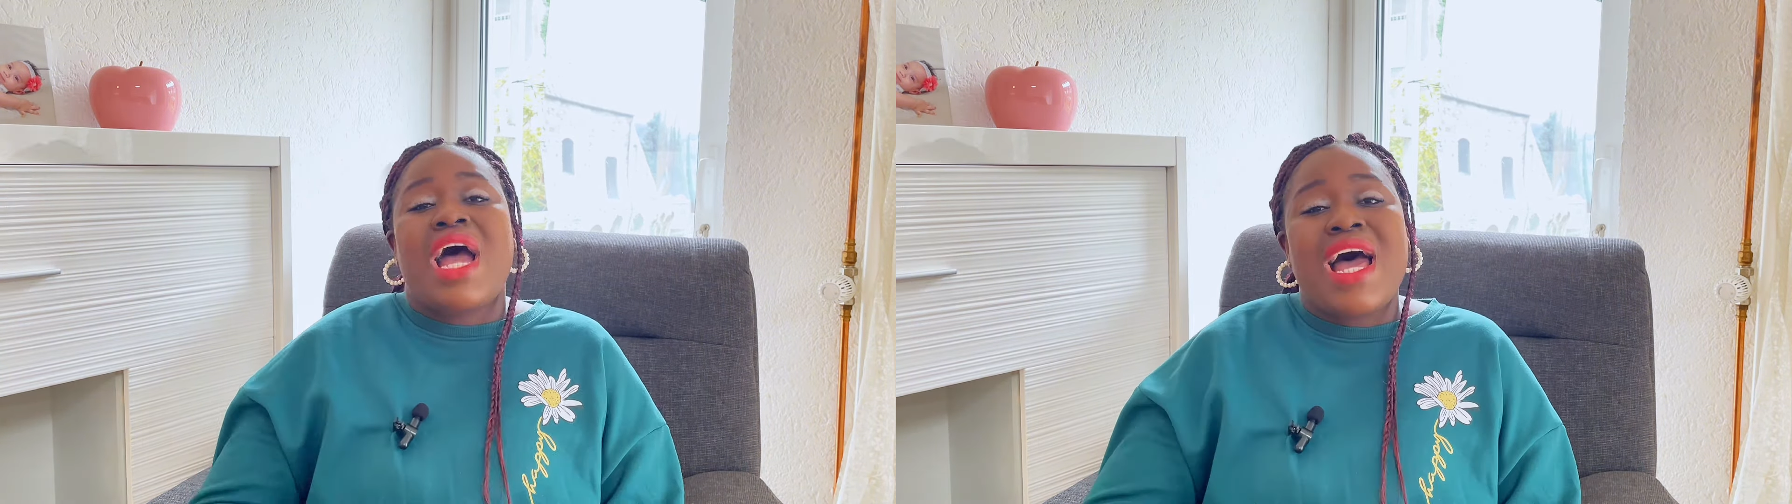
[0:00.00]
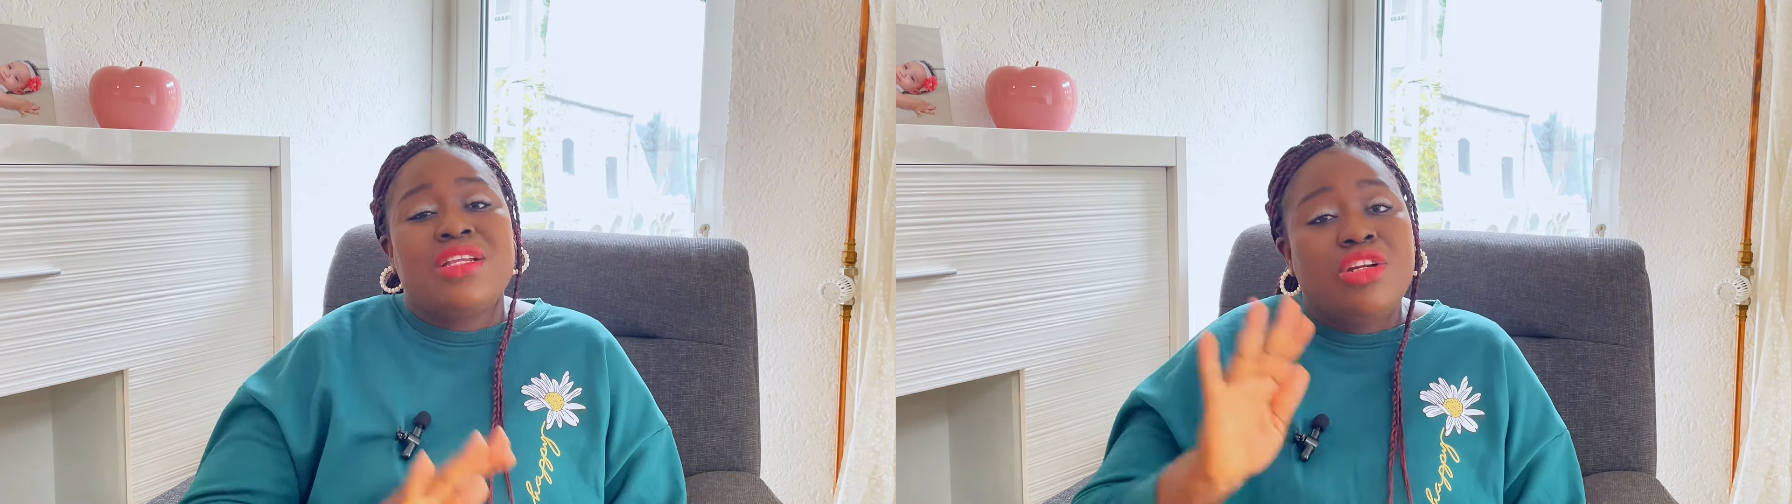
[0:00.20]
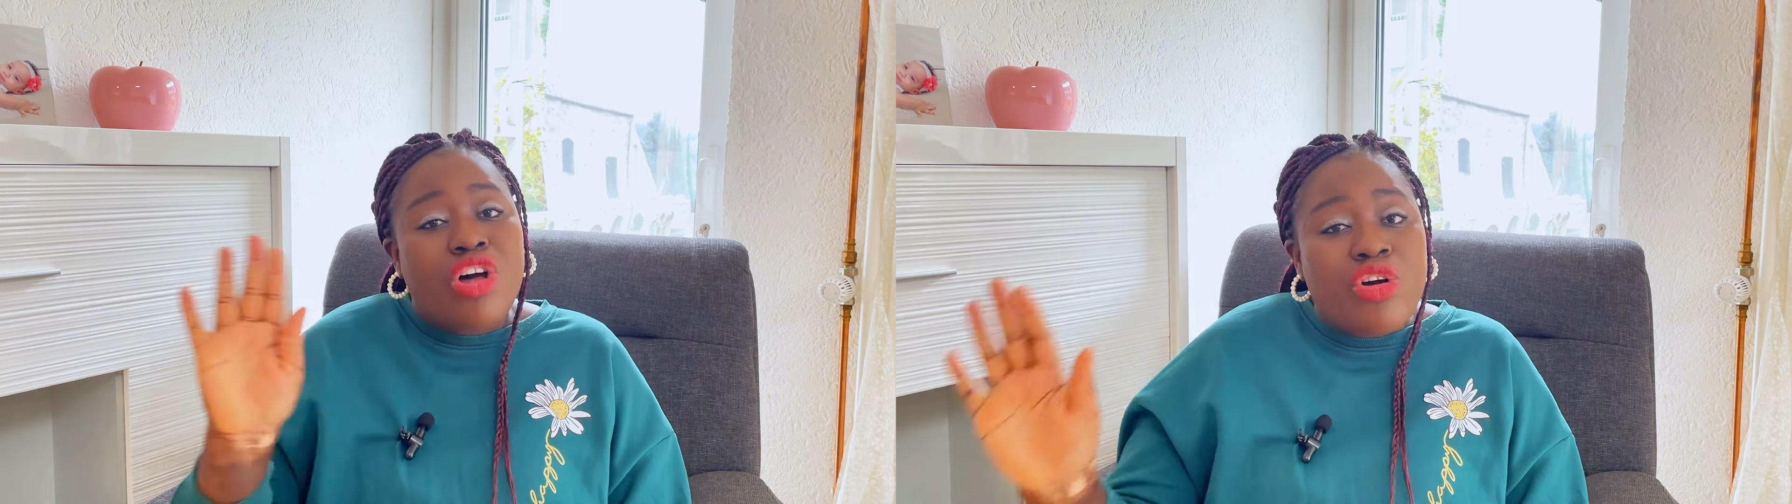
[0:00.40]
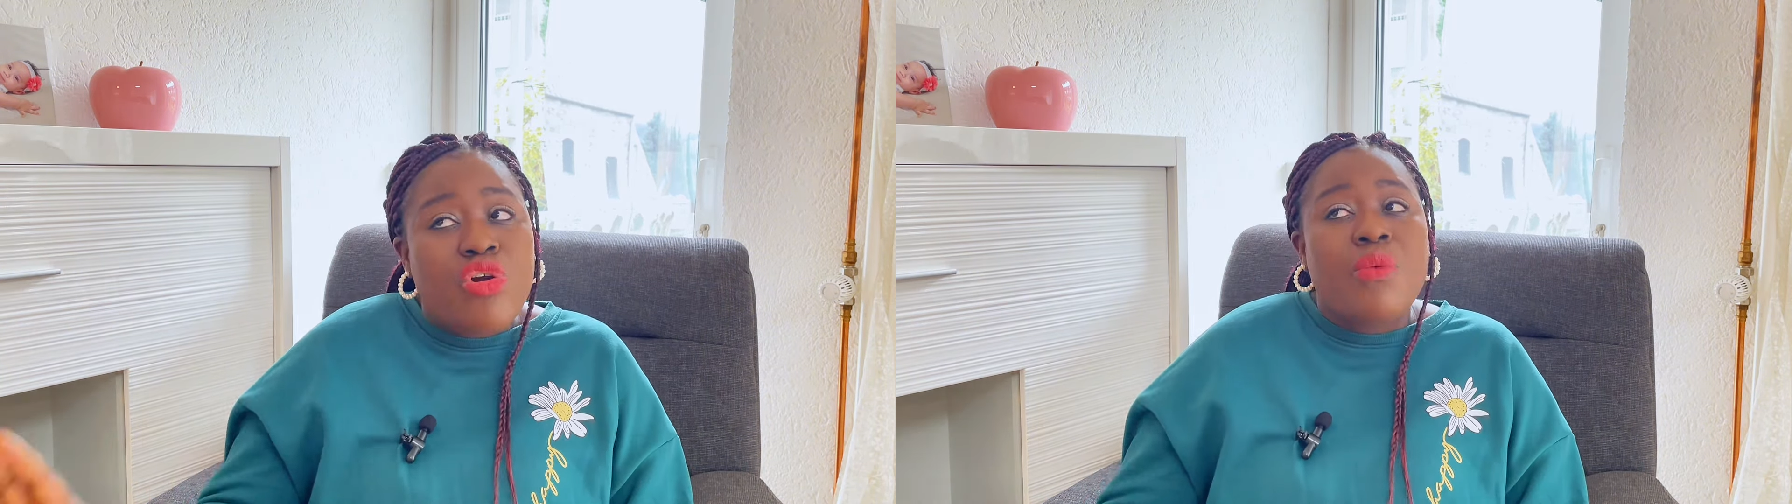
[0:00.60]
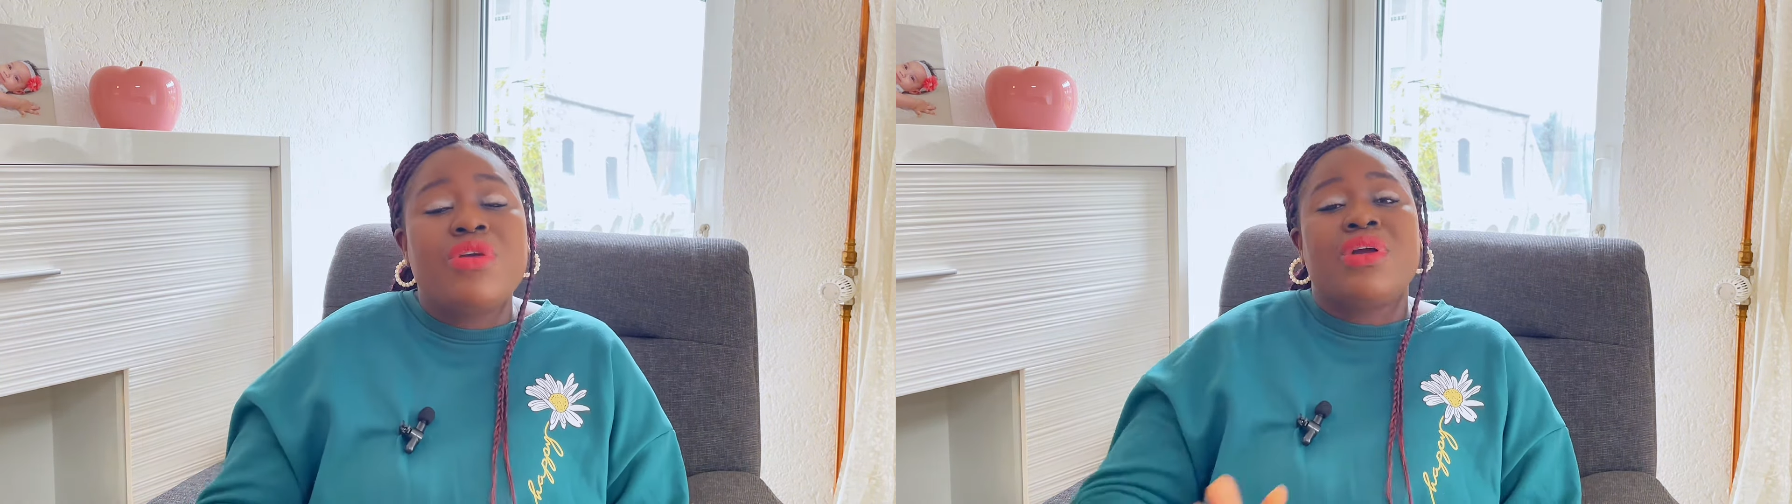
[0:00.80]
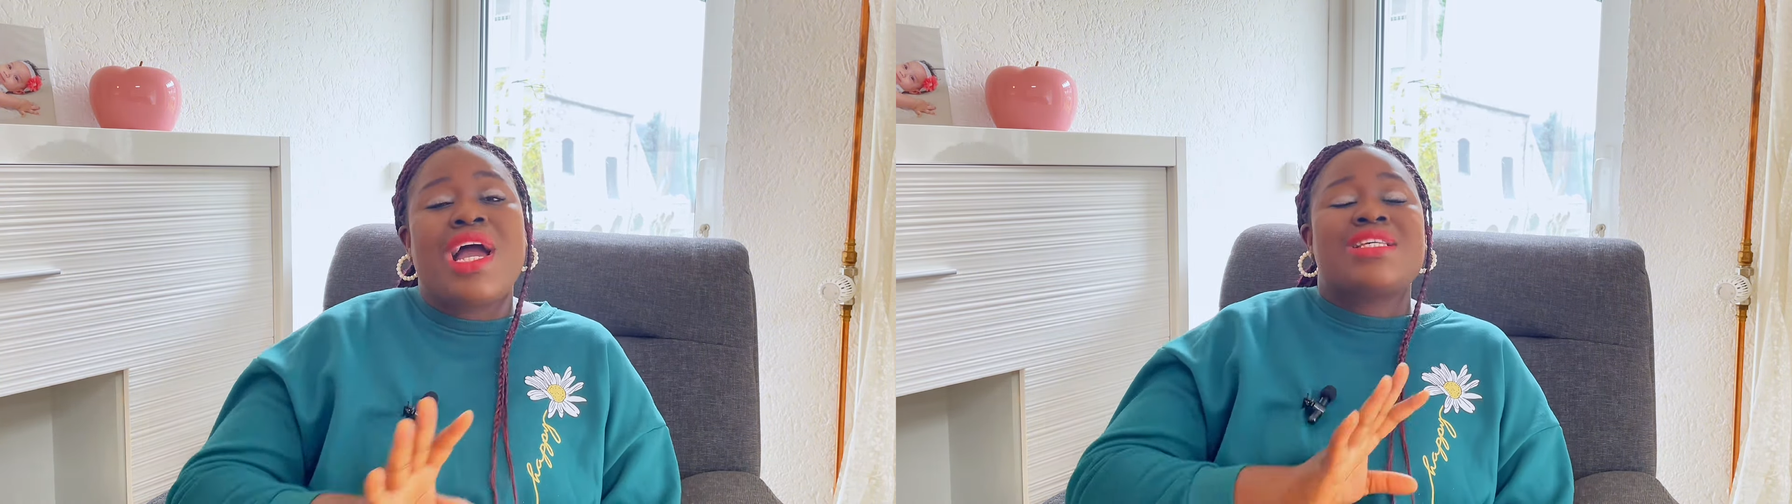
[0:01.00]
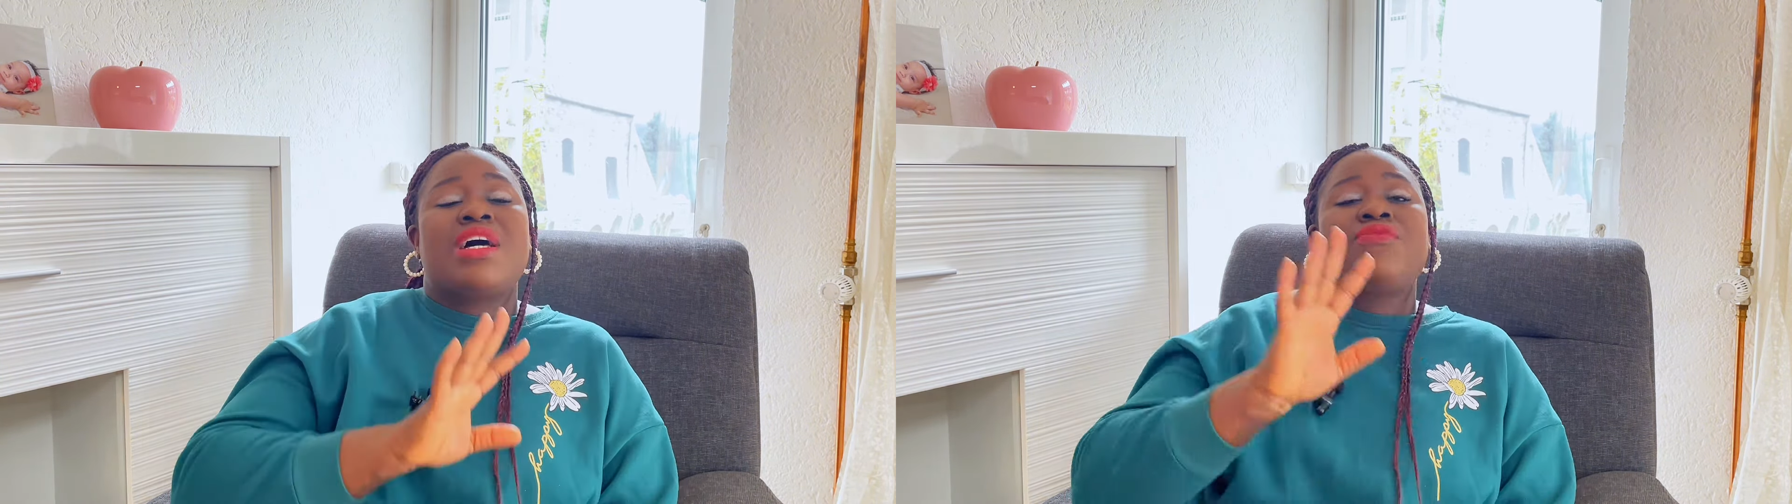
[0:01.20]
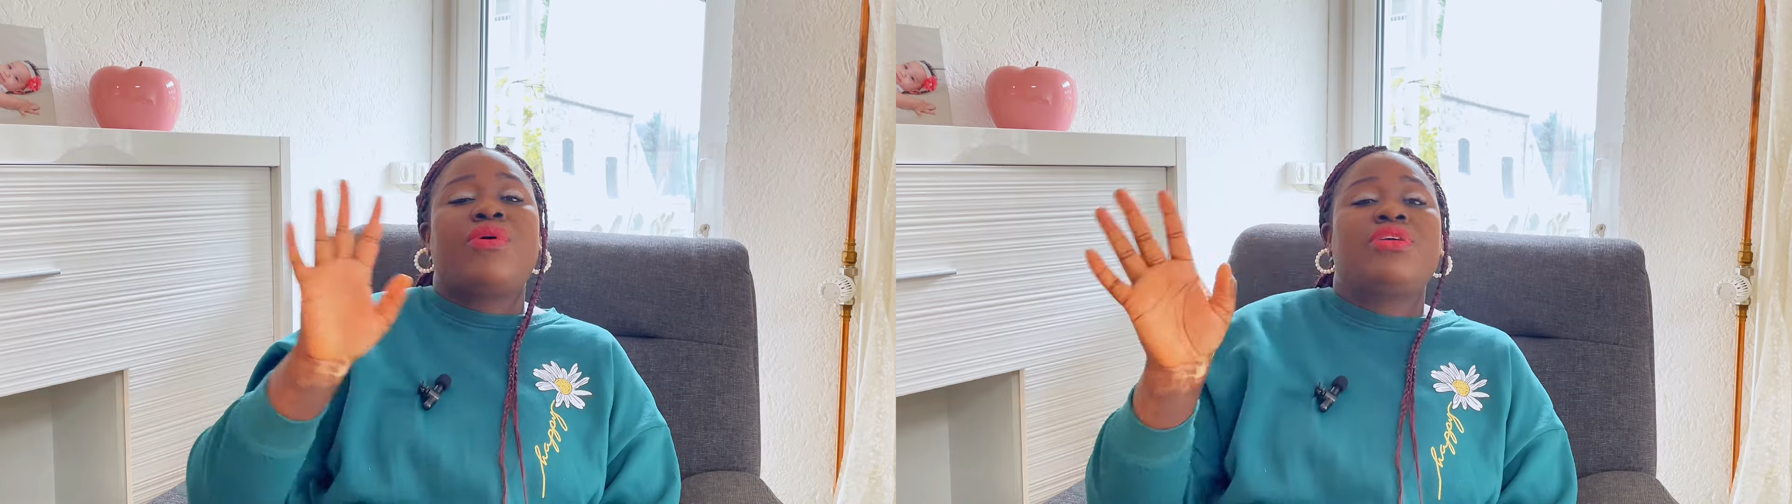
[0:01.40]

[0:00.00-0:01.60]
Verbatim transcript: at the long run, when you guys have got